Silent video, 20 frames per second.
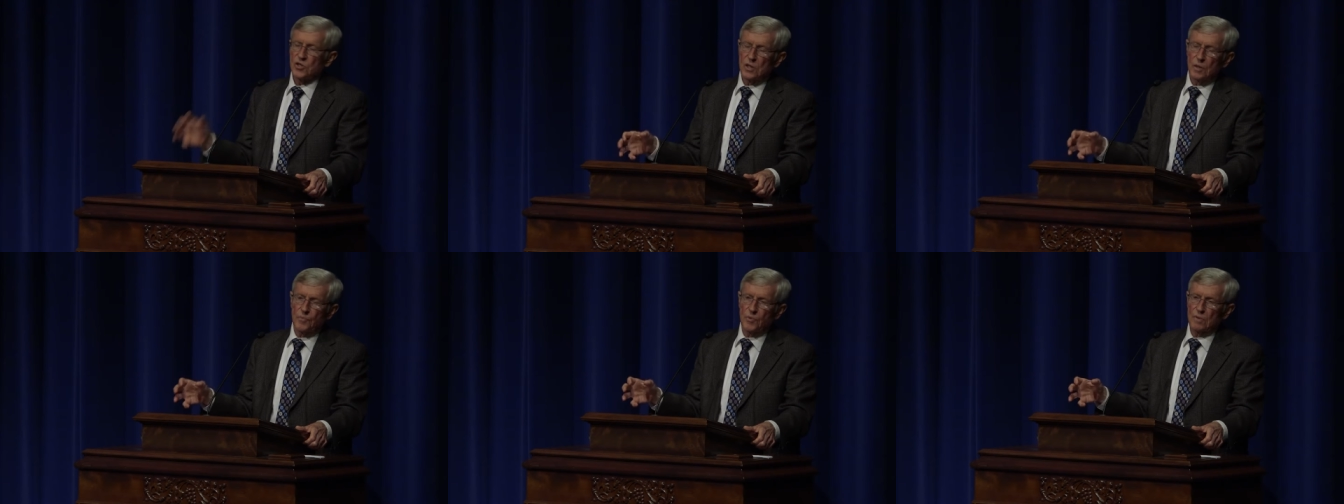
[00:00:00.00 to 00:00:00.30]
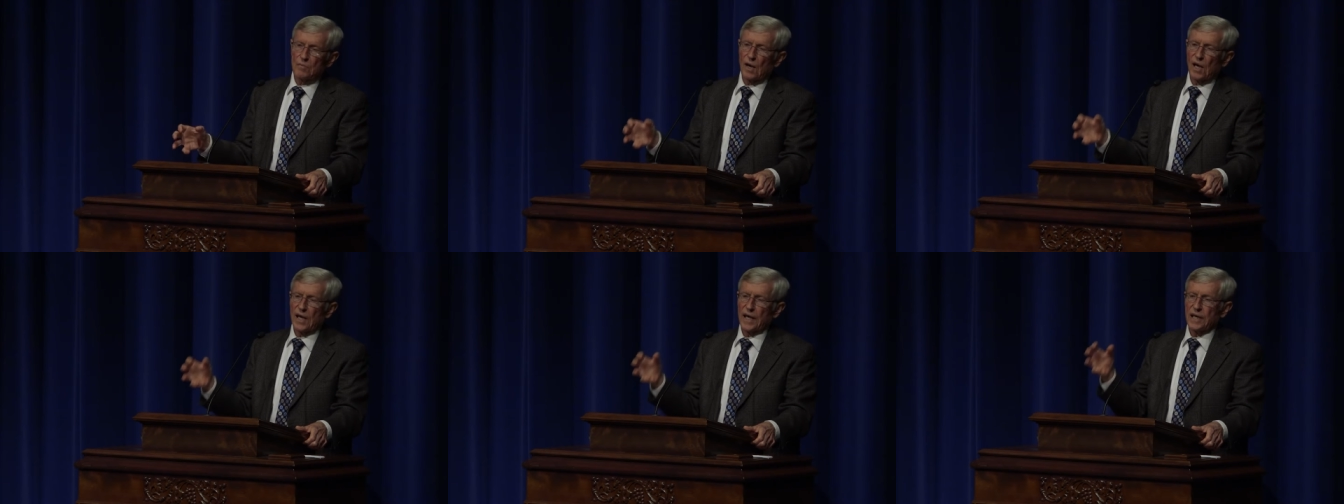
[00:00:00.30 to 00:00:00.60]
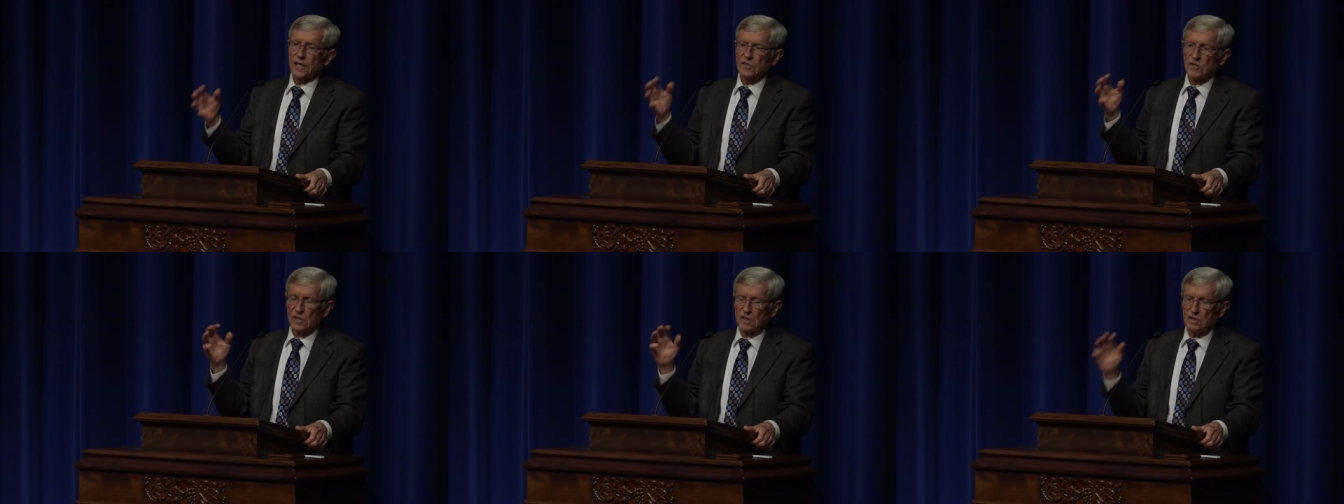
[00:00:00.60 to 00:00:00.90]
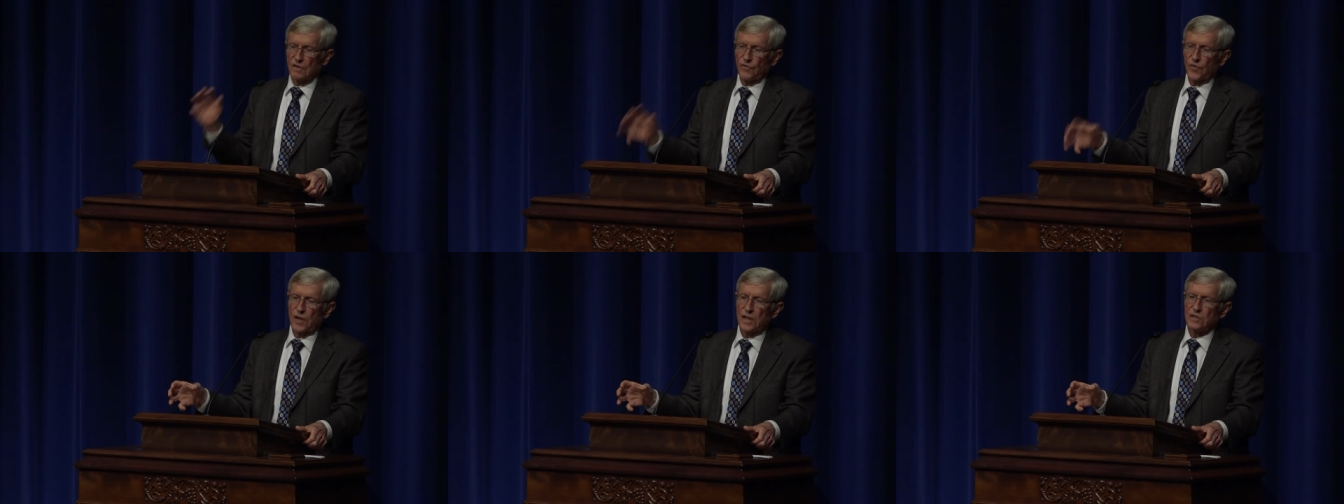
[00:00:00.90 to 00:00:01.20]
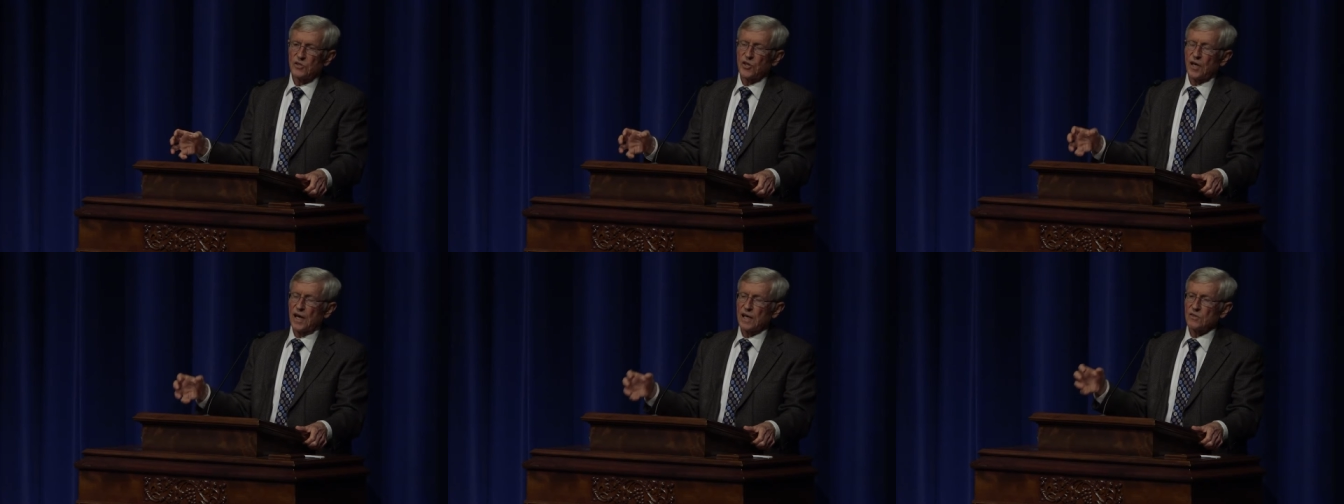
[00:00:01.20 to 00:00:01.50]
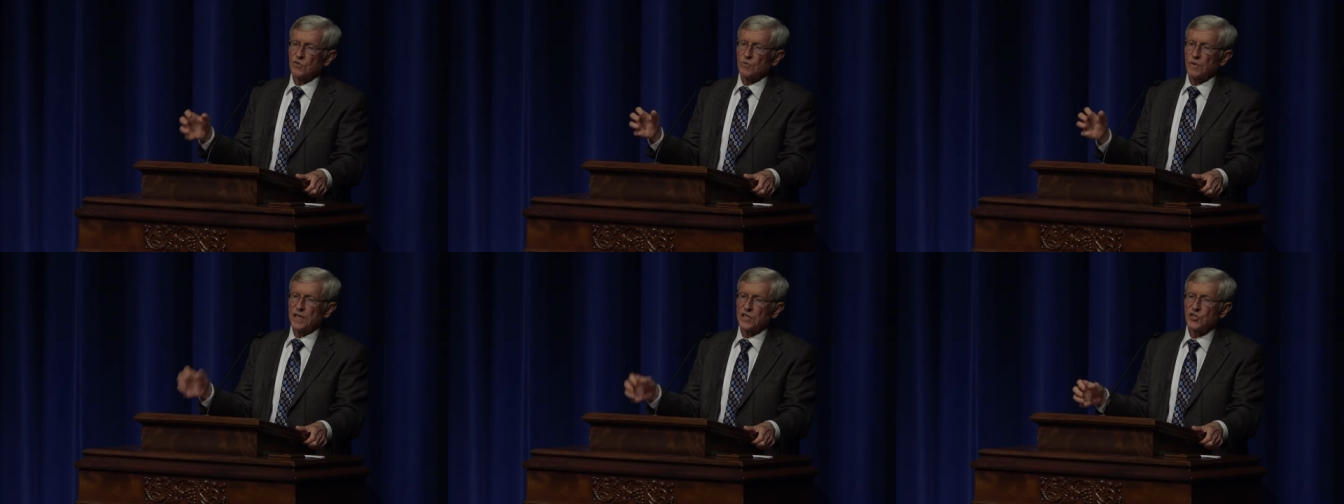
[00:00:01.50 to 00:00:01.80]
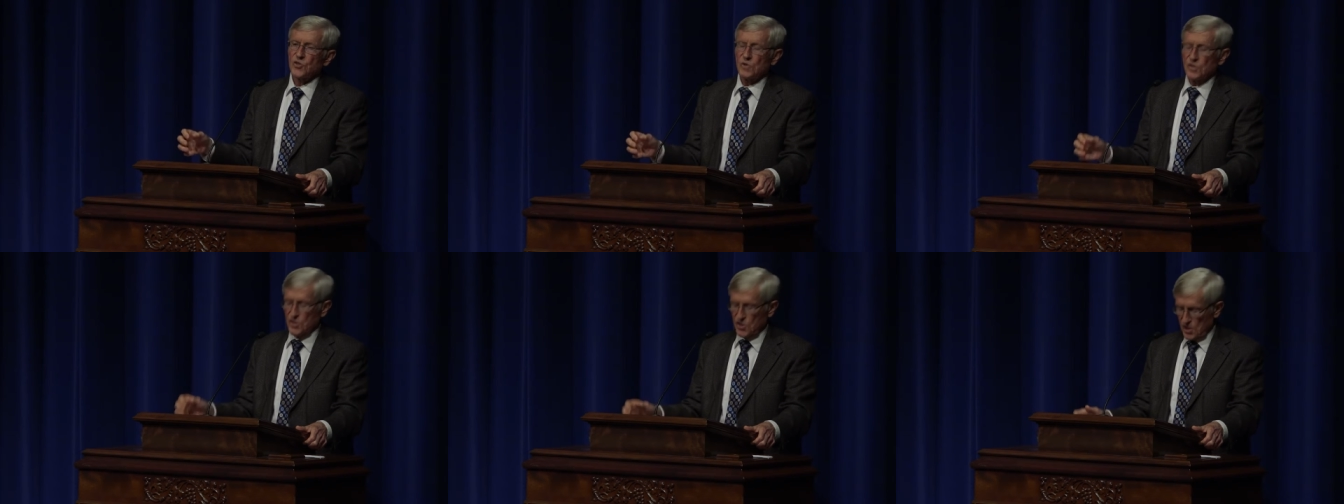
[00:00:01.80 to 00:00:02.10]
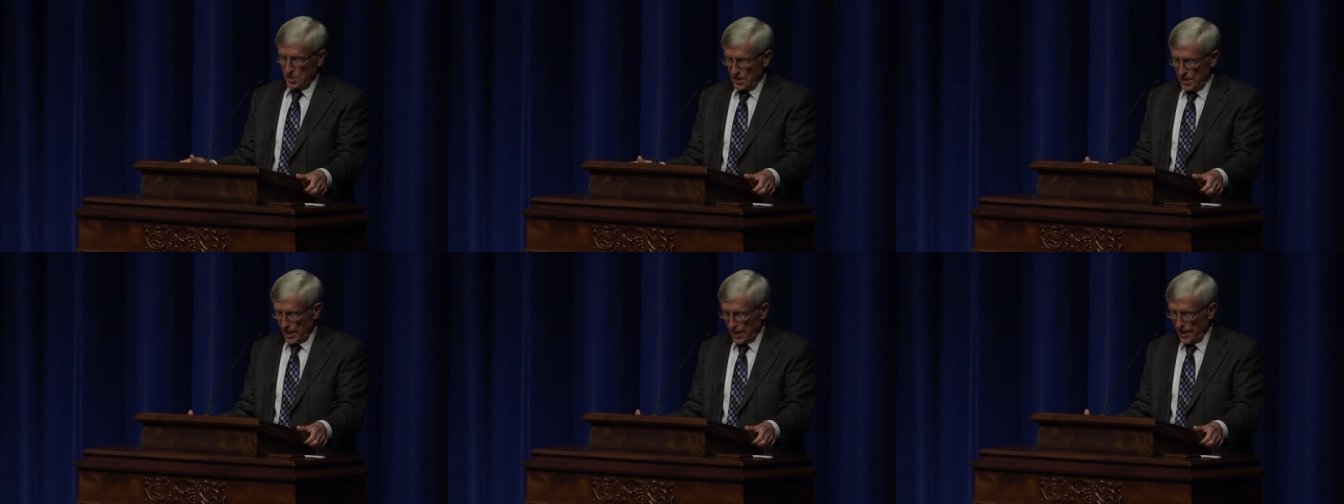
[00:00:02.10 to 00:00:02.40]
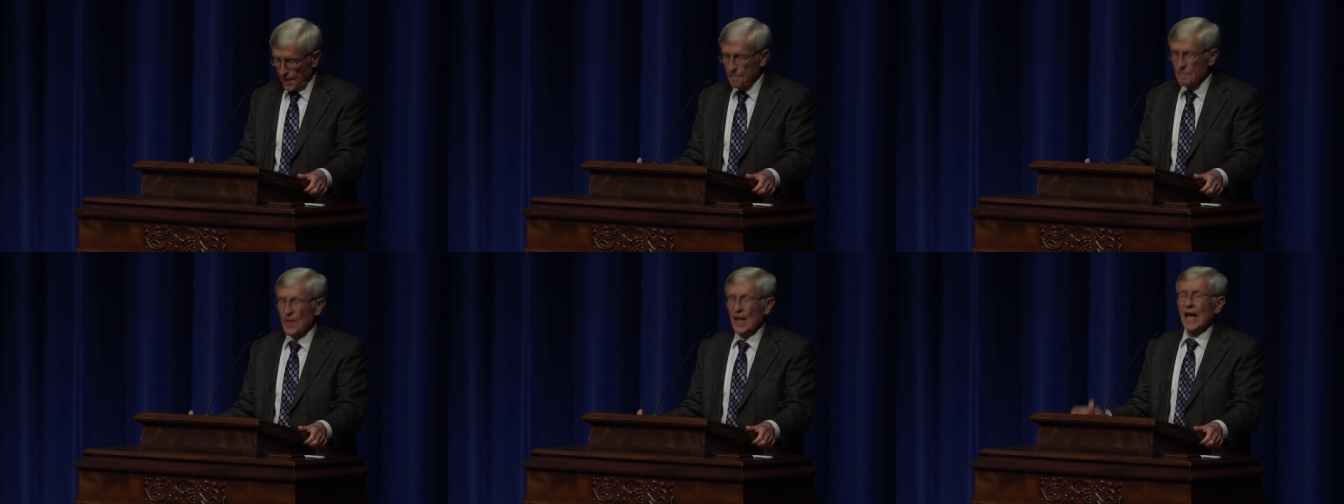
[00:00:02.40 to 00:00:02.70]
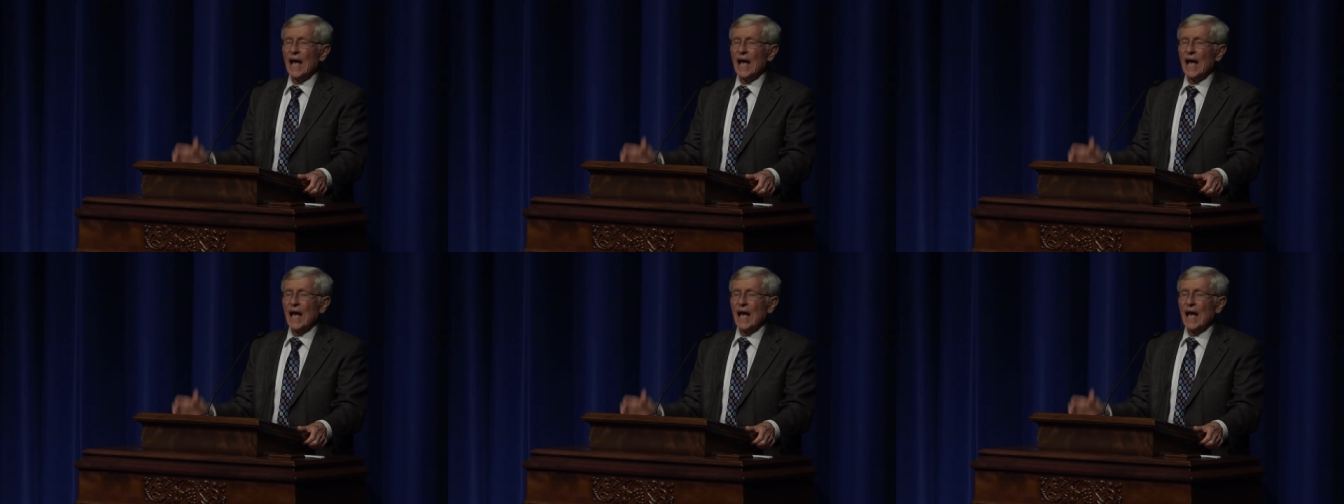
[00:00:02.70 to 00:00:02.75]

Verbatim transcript: supermarkets and the franchise restaurants today,